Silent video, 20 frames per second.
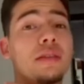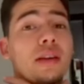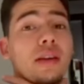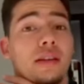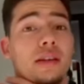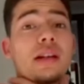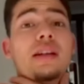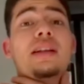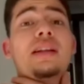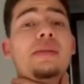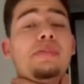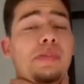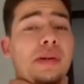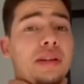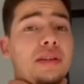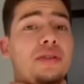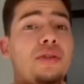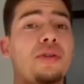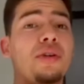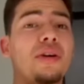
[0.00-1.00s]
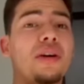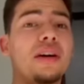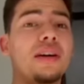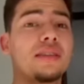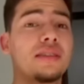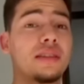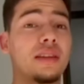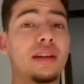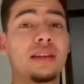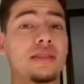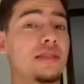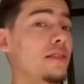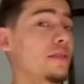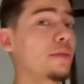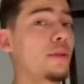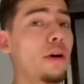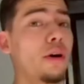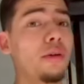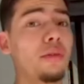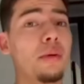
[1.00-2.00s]
a little bit hoarse. I don't
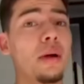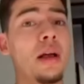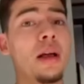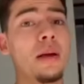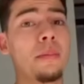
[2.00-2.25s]
know.